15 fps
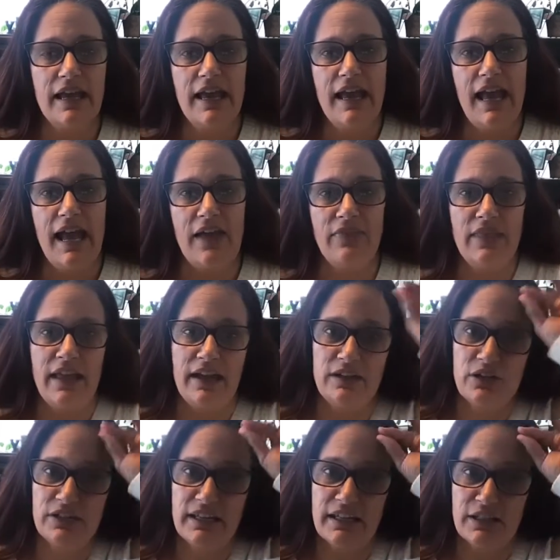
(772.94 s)
and
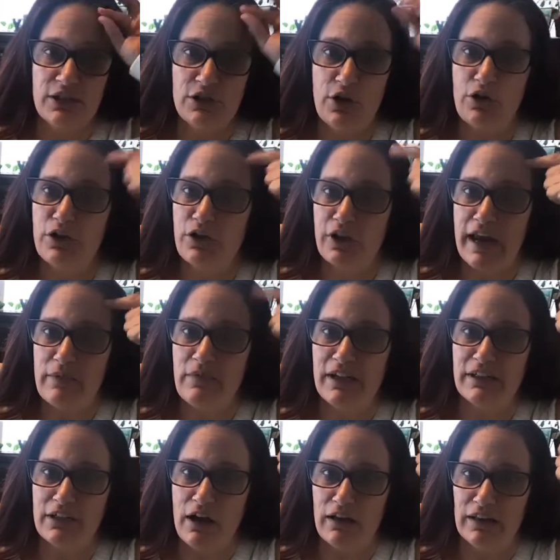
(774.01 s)
just get to know your
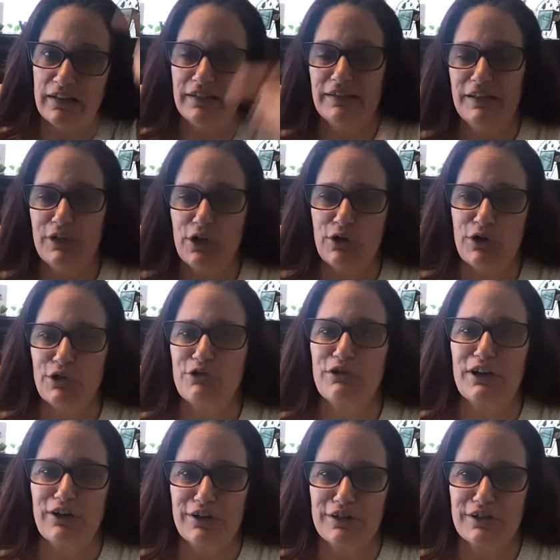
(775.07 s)
amygdala and know your
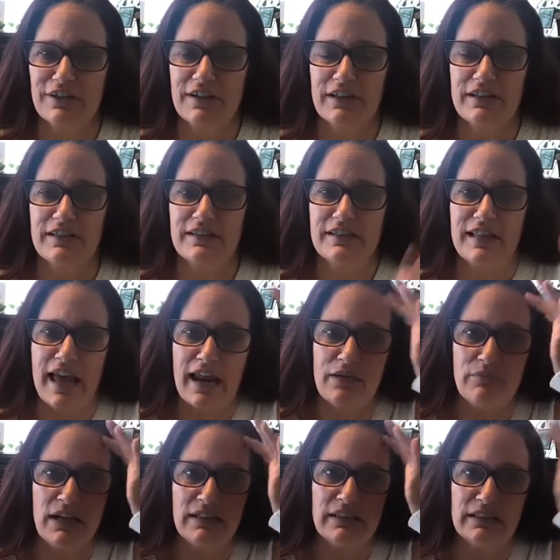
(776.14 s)
triggers, because that
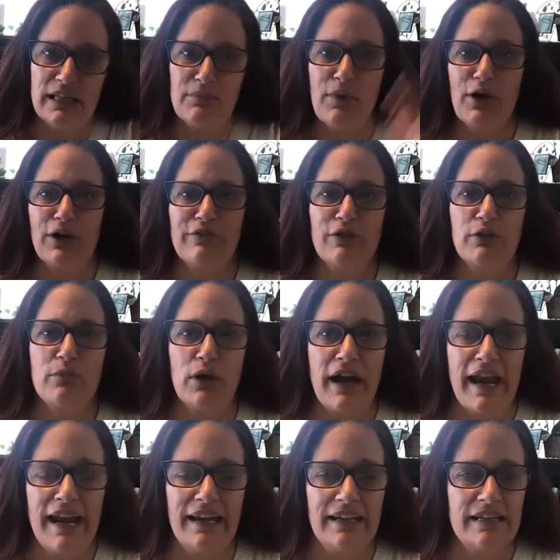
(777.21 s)
amygdala part of your
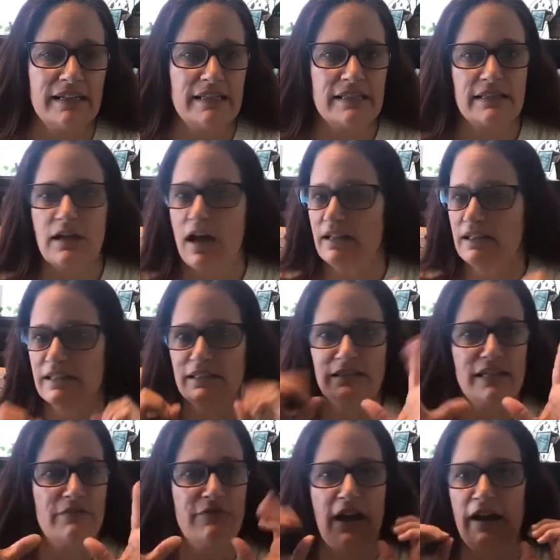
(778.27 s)
brain is
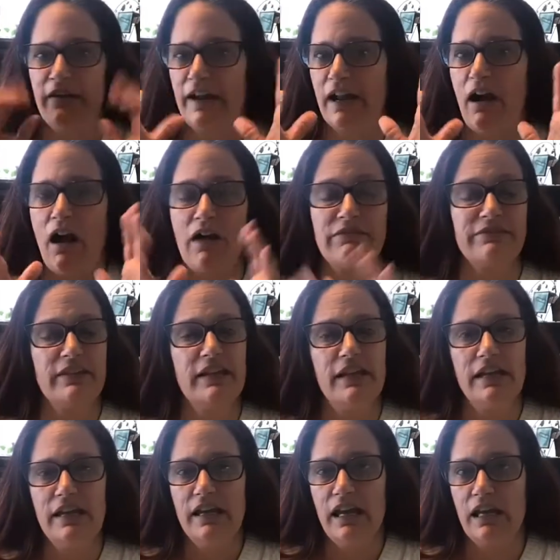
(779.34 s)
constantly firing off
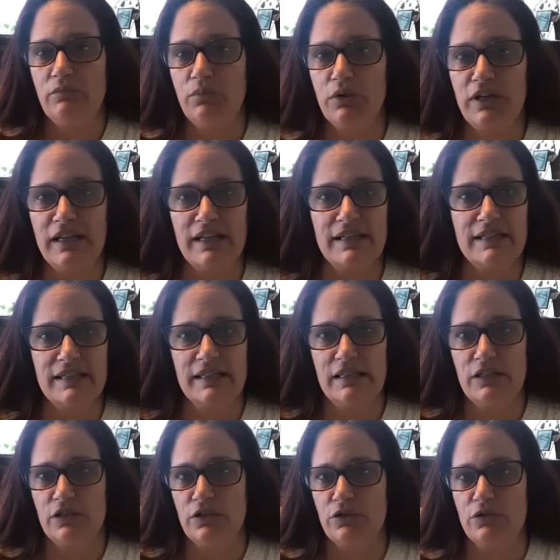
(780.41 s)
and putting us
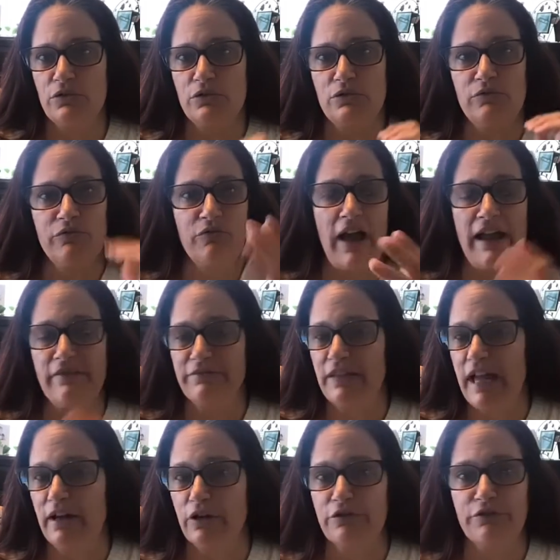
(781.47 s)
into fight,
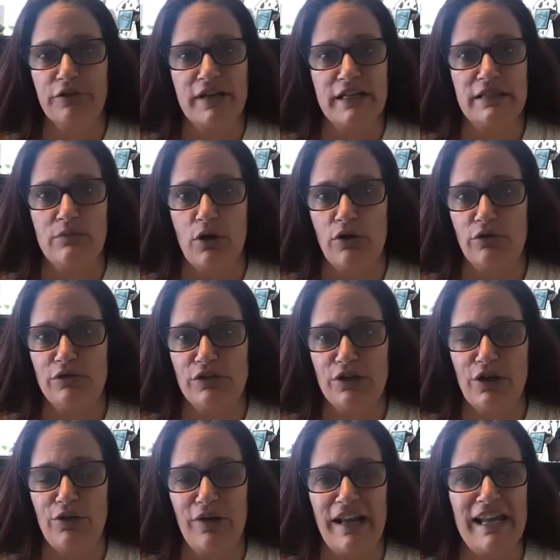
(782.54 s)
flight, or freeze mode.
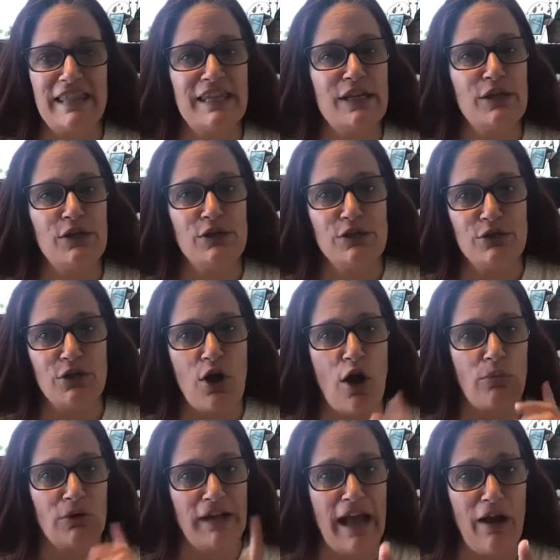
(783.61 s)
So anything you can do to
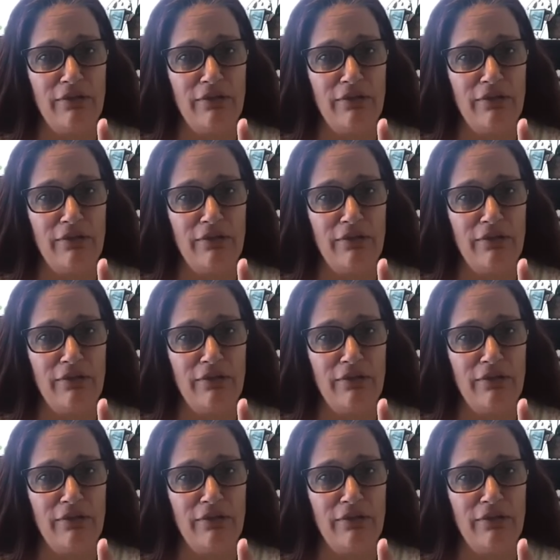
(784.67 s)
calm her down